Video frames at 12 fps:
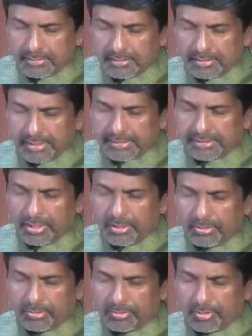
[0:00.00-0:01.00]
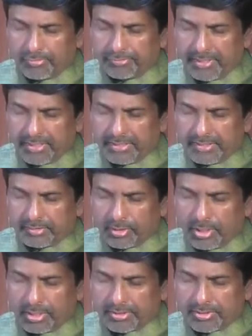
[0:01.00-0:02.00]
let go of any
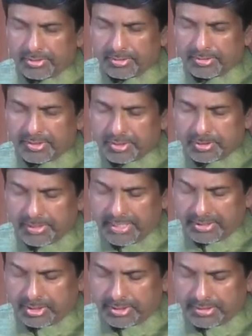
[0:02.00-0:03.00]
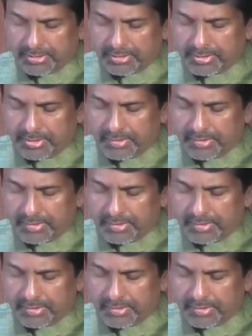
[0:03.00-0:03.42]
thoughts or distractions